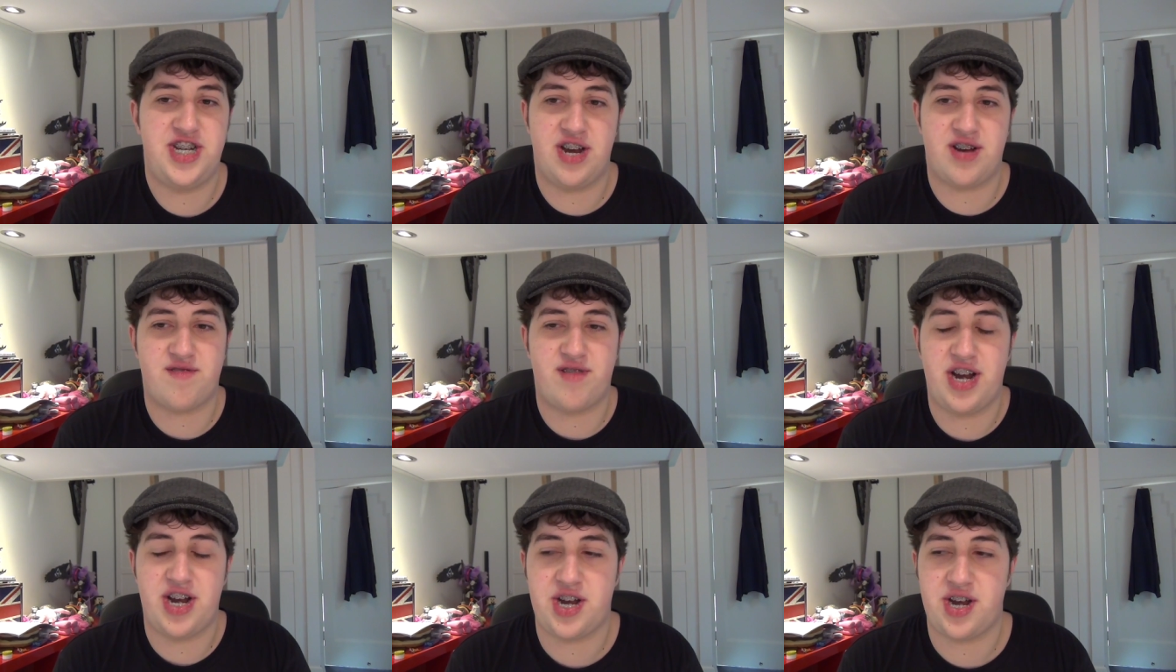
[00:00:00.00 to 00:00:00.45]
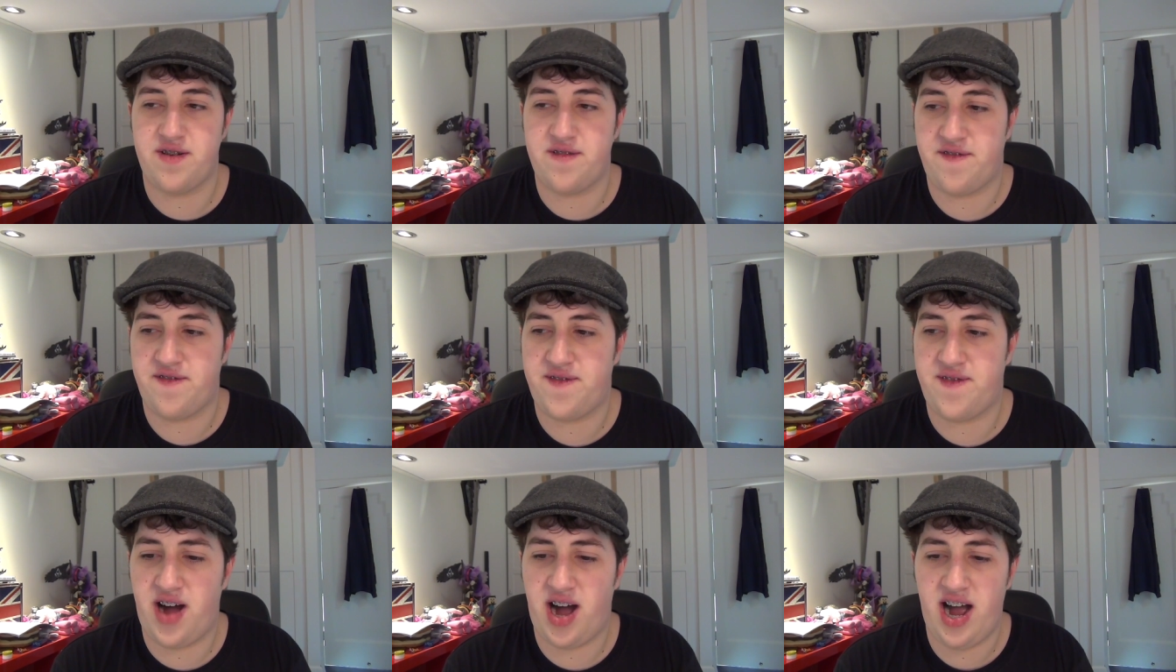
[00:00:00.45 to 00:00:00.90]
Generation
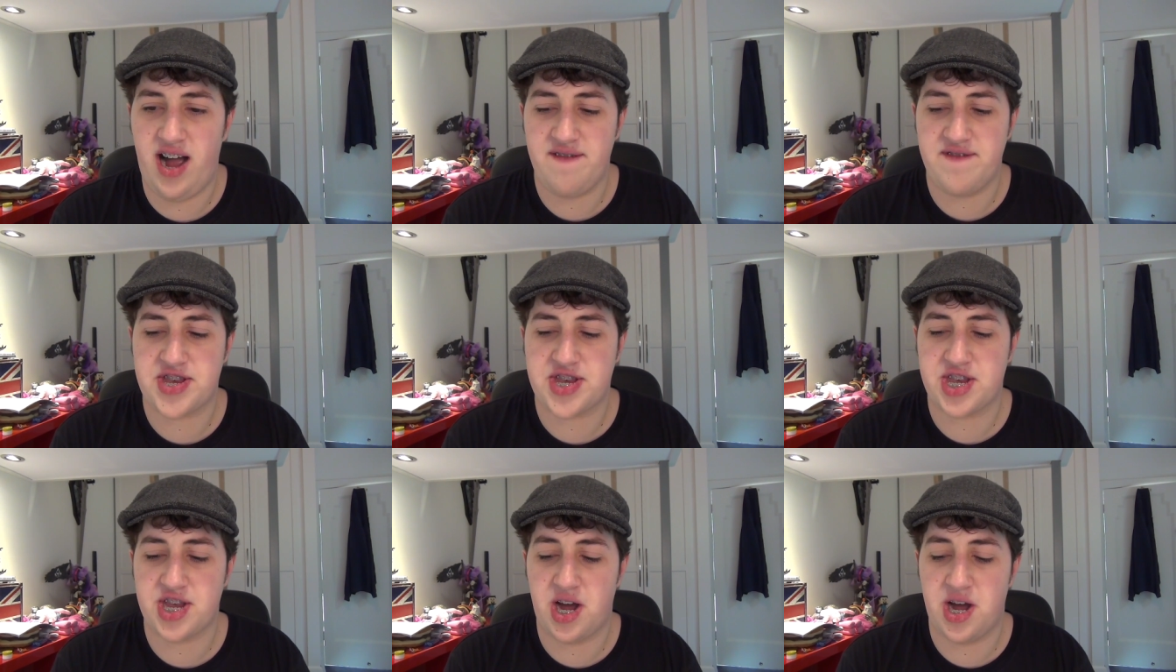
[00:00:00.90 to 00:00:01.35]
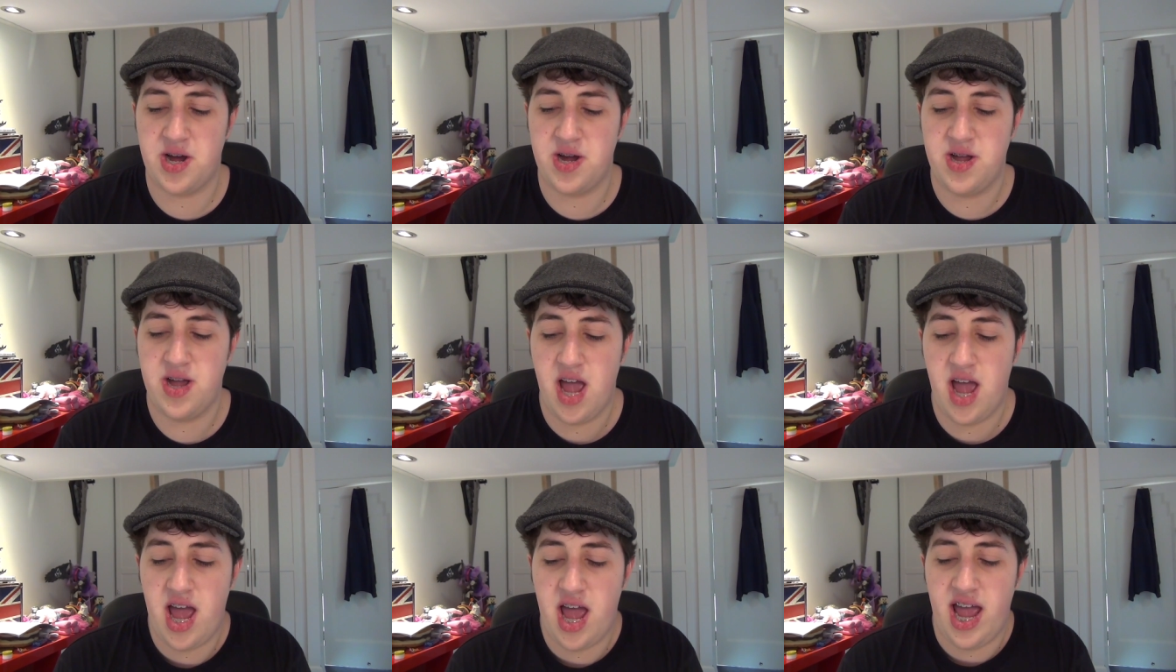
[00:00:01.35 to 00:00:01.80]
Five. So
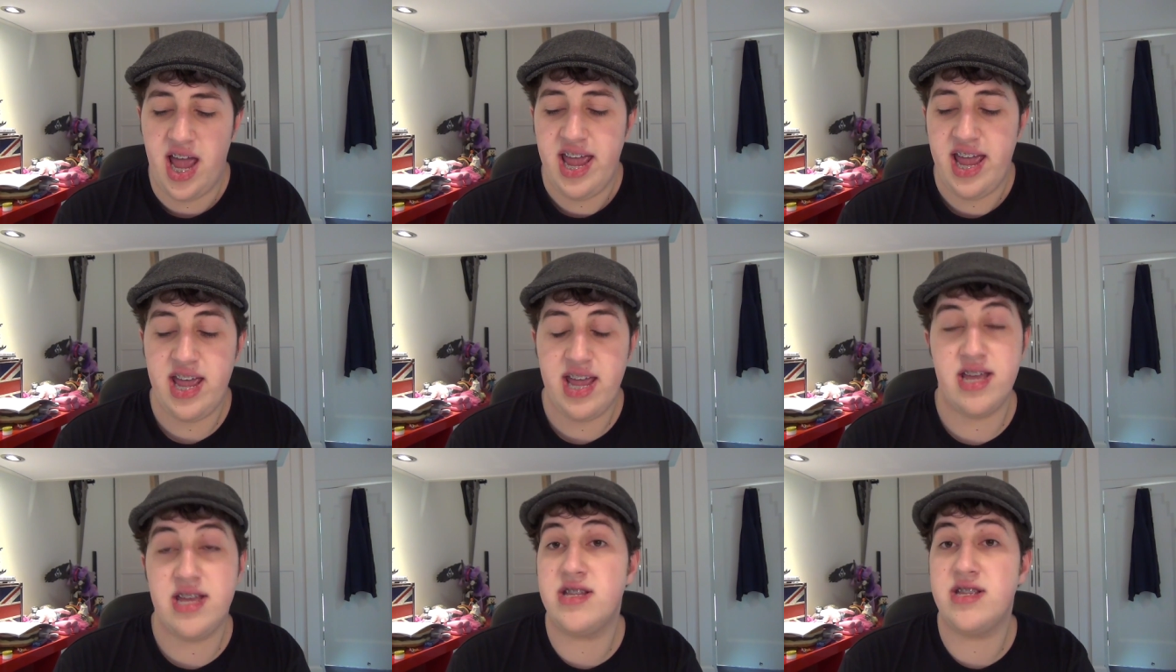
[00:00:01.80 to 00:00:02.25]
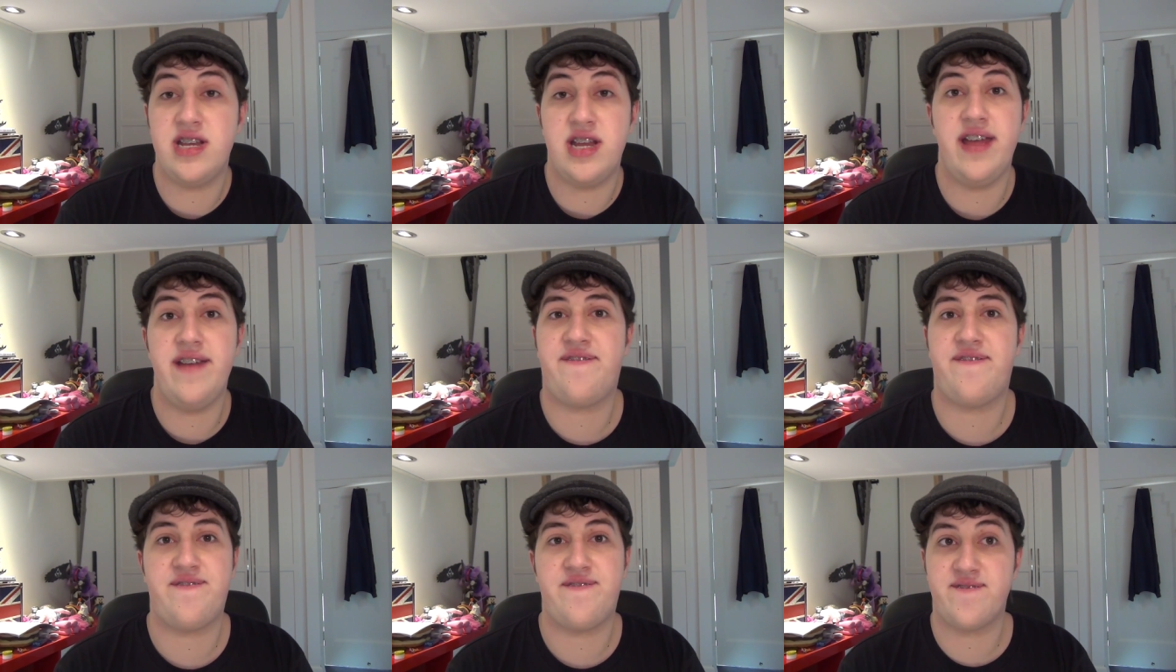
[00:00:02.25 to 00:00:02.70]
in,
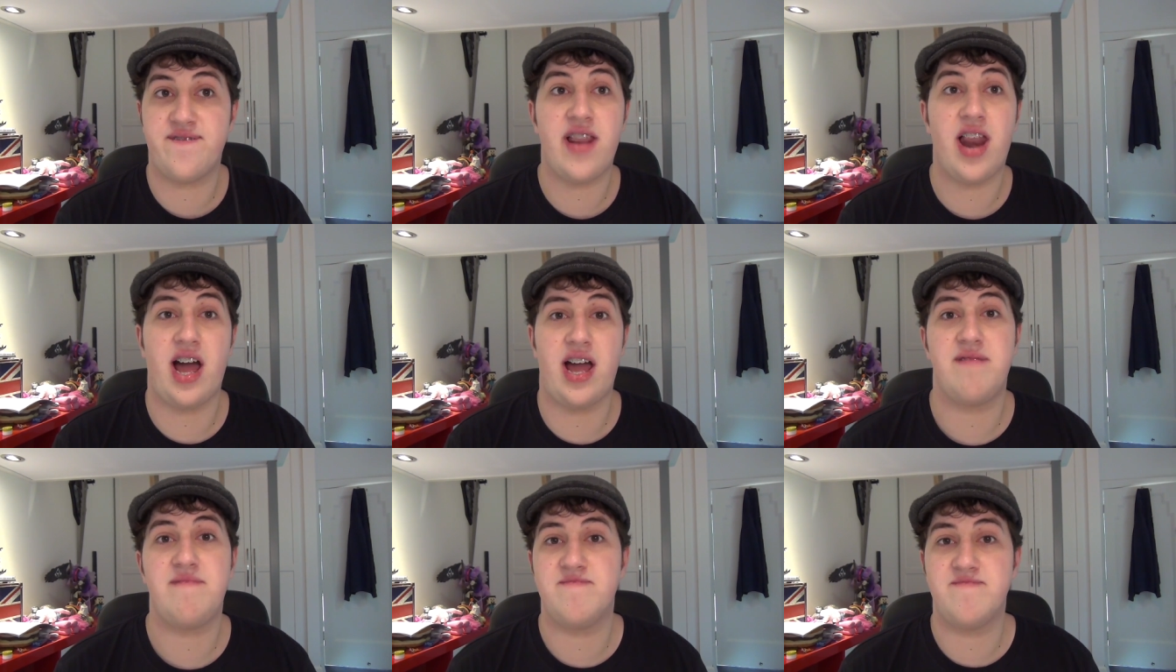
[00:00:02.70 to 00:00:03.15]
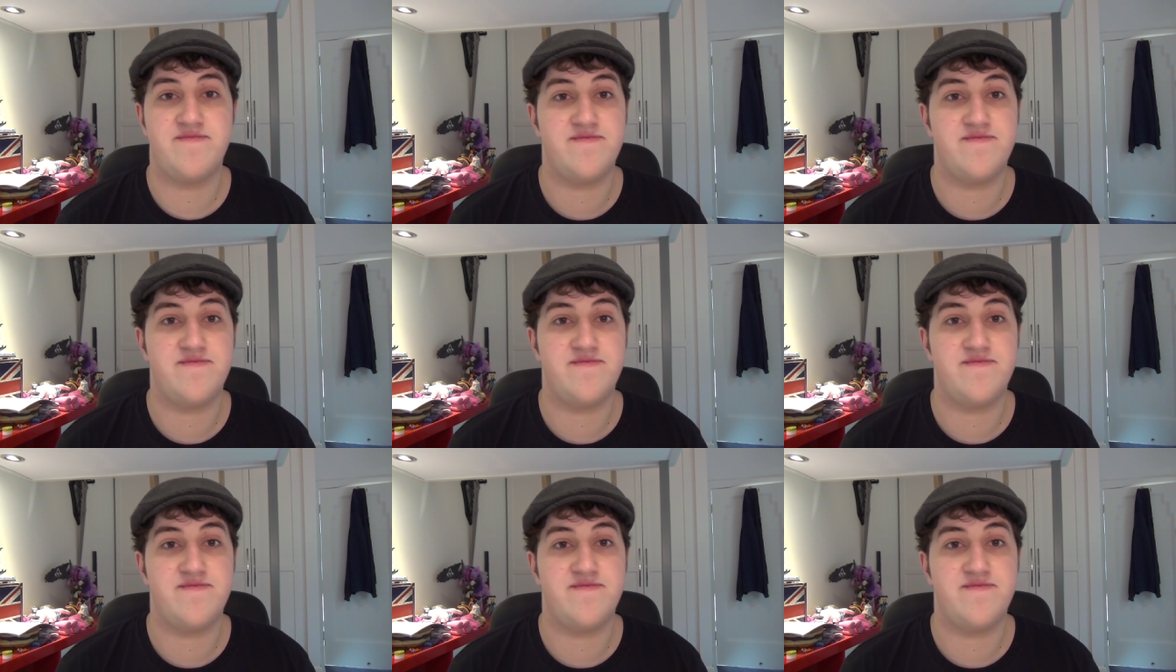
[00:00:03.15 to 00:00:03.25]
if like